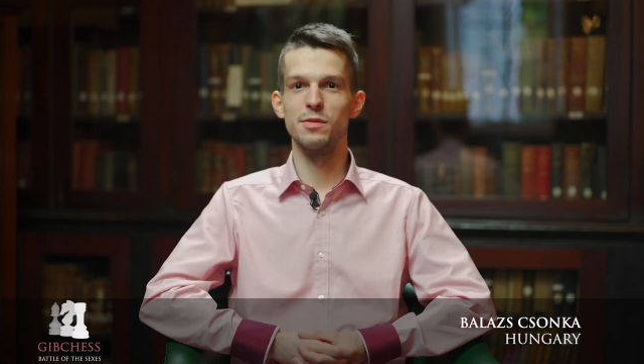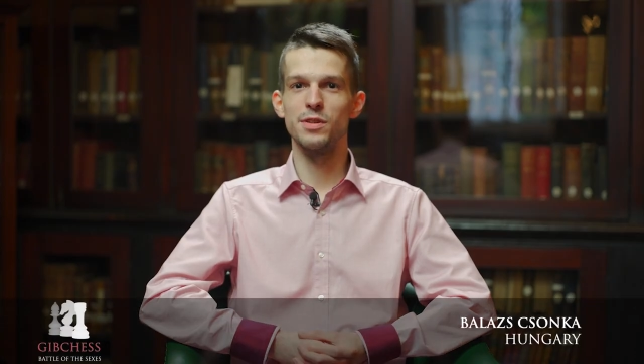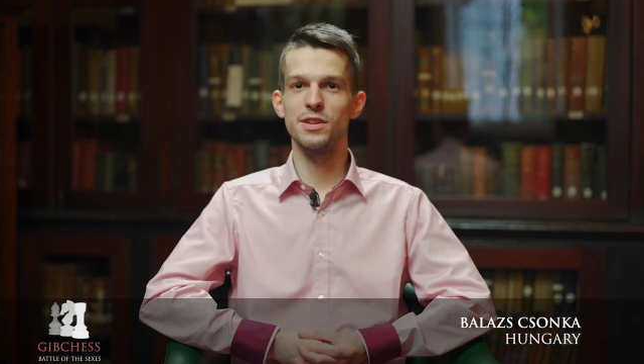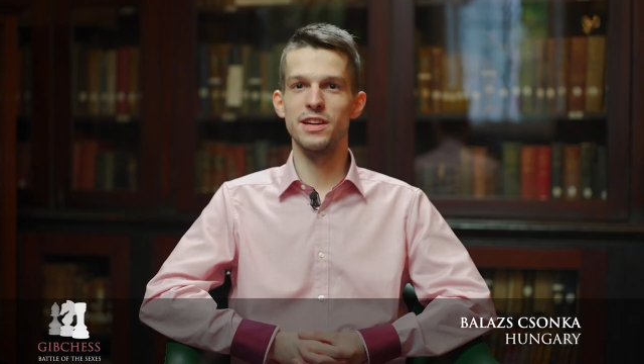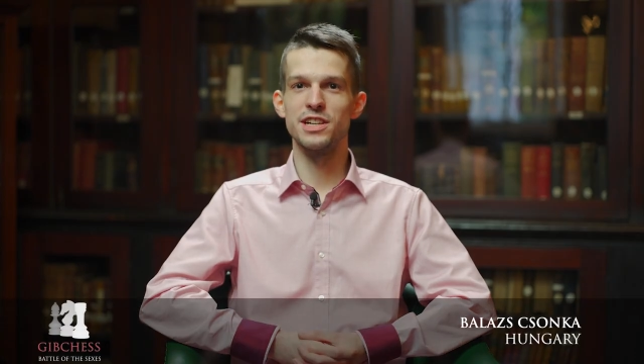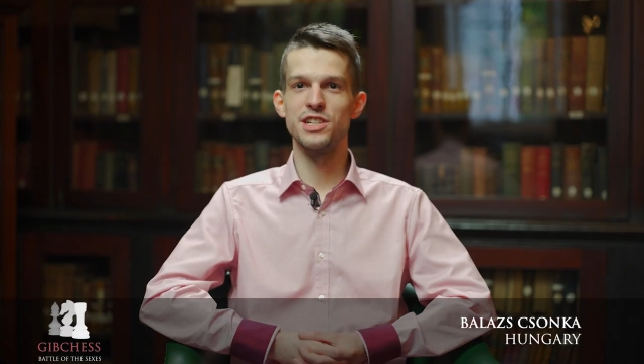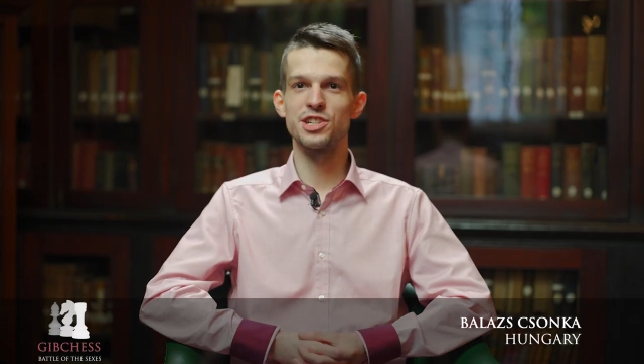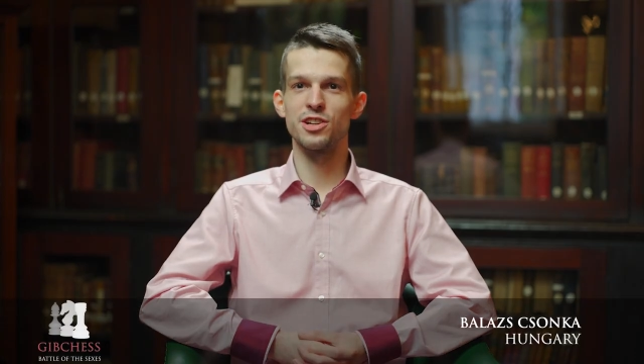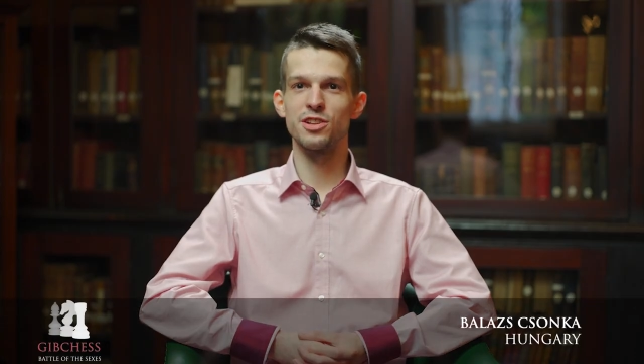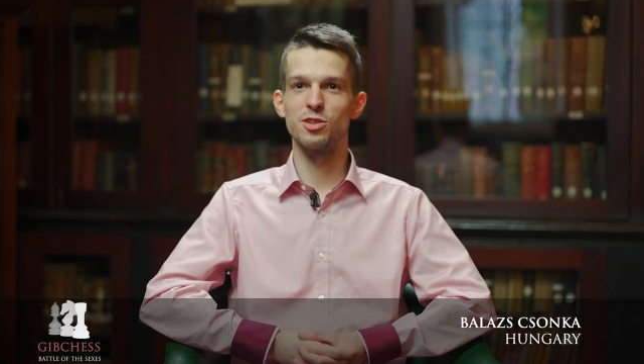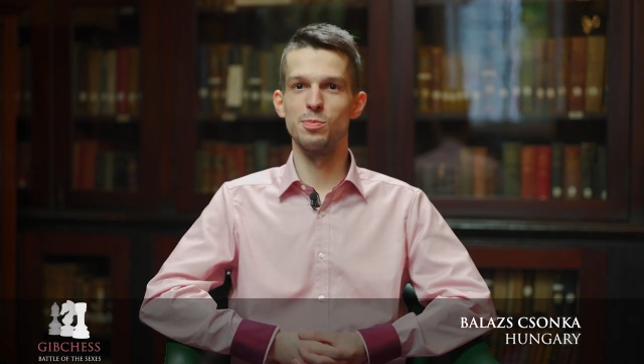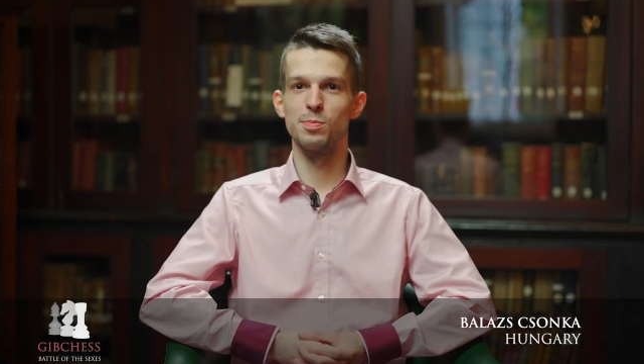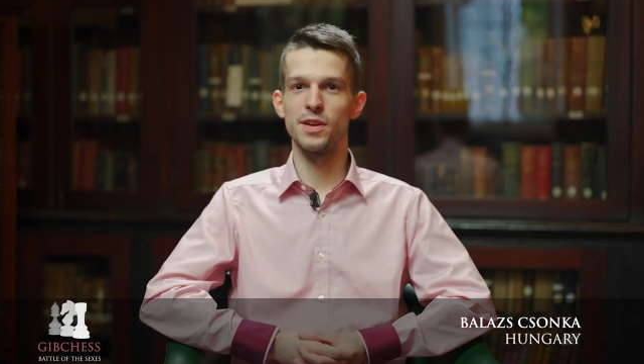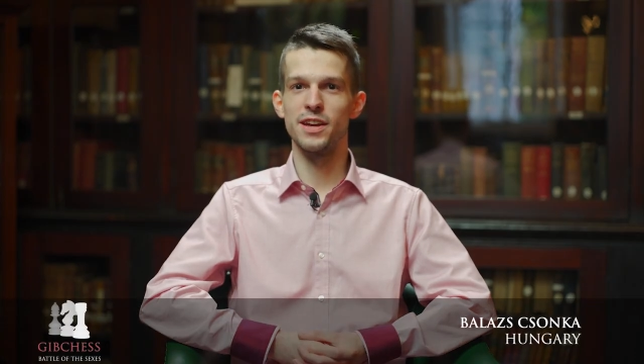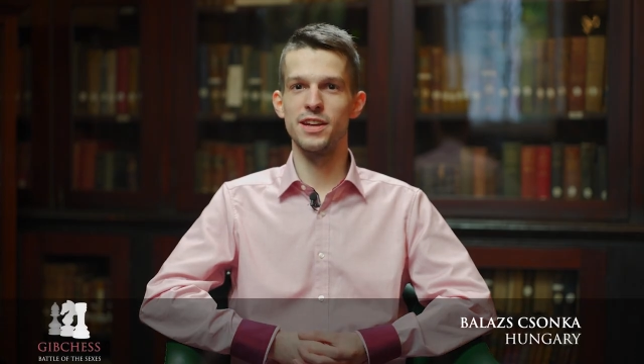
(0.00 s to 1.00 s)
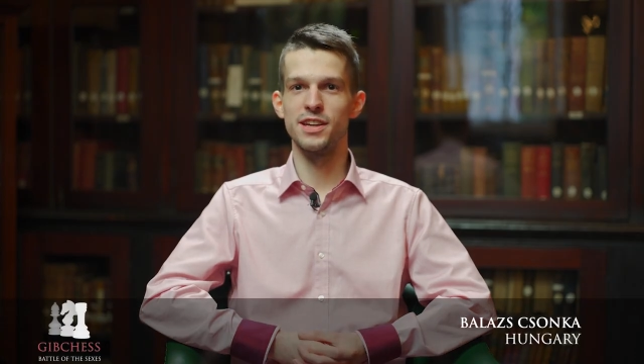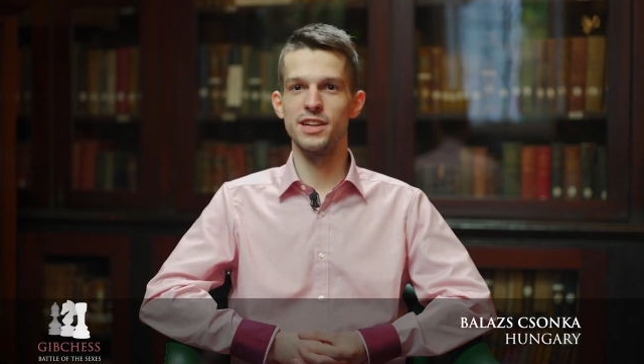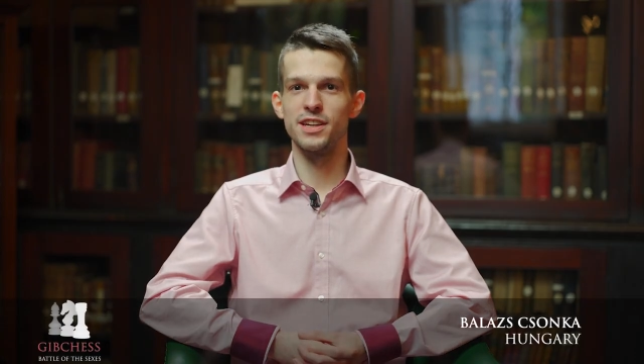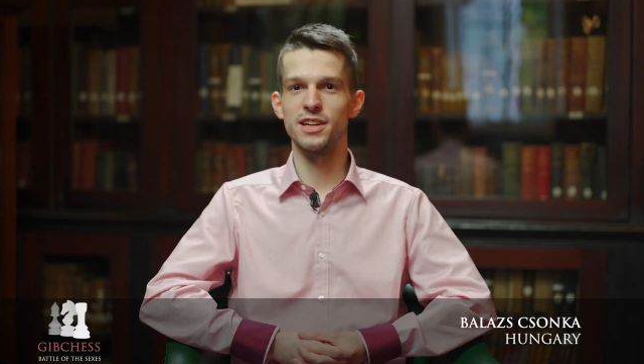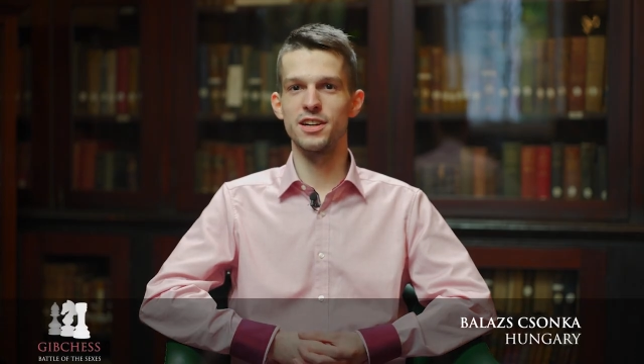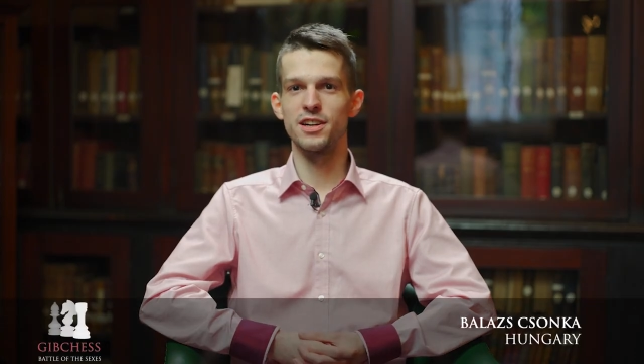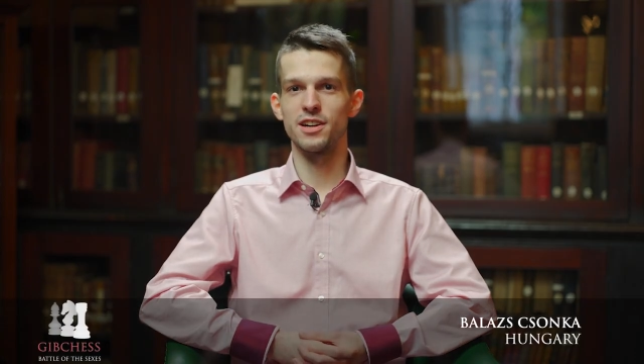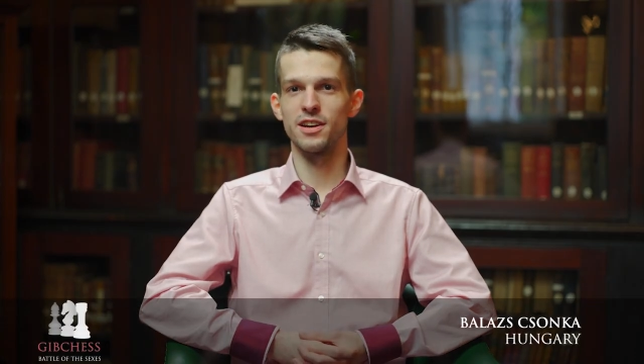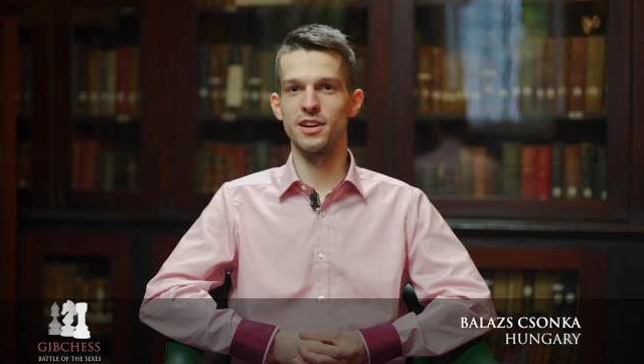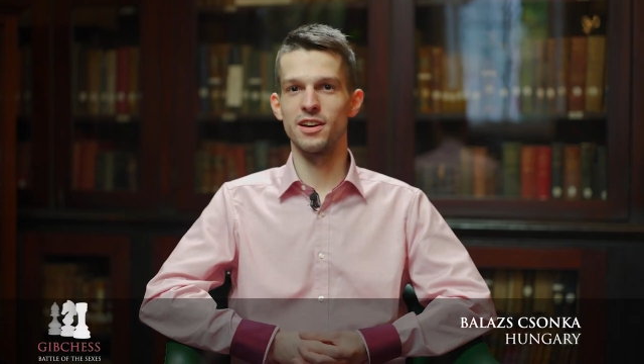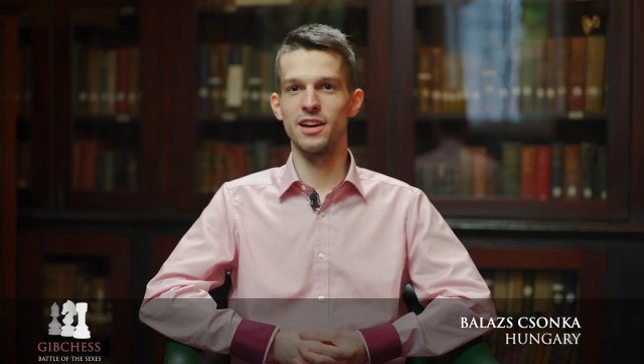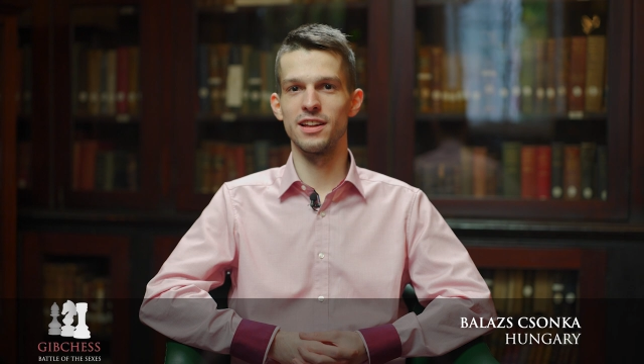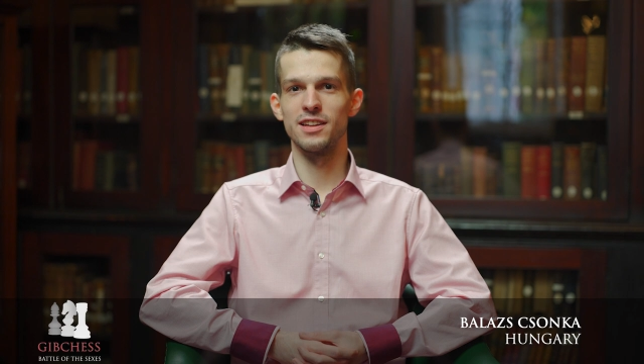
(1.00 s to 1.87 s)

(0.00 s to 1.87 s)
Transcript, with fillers: invitation to play here uh,